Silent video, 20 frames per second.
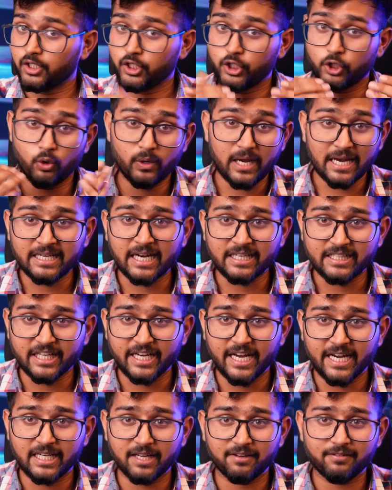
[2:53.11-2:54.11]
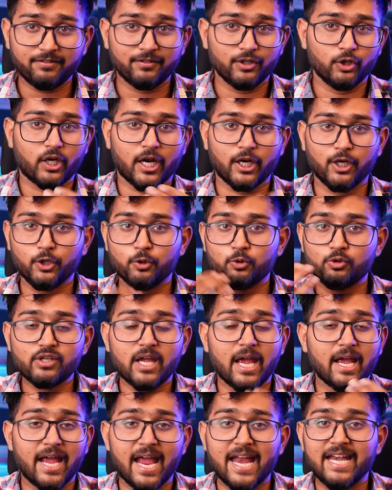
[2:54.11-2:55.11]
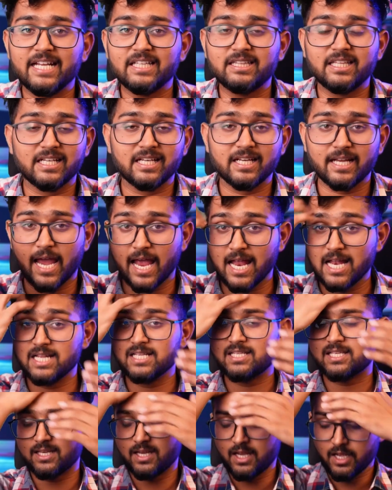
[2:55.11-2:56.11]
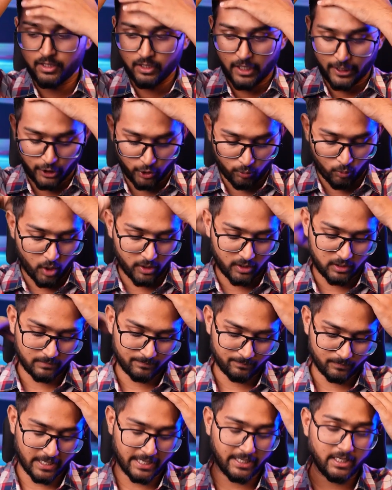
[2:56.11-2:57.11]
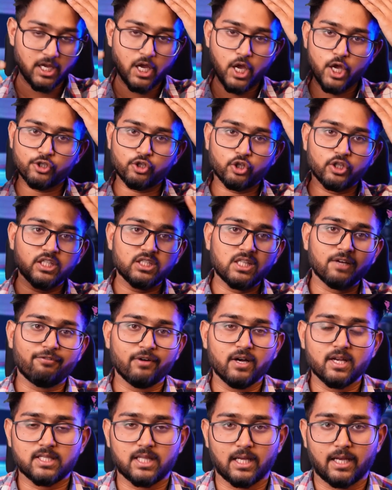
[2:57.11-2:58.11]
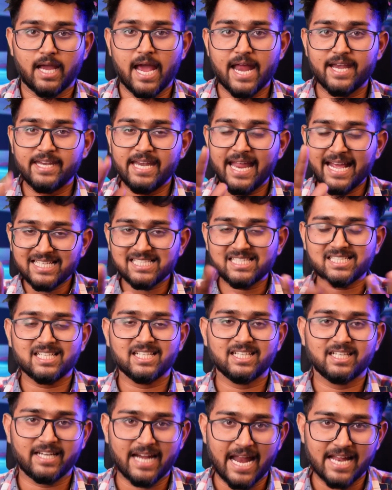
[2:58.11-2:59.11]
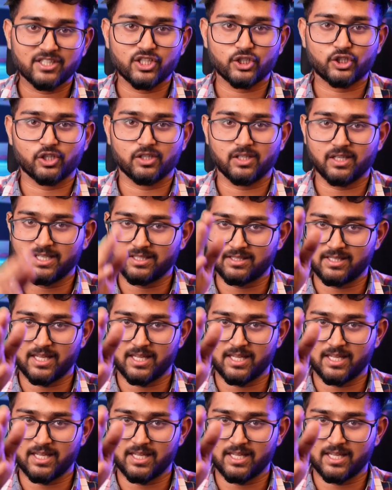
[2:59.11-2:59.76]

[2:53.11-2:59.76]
You can get creative, you can use anything else that you want, right? So this is the first thing. And next transition is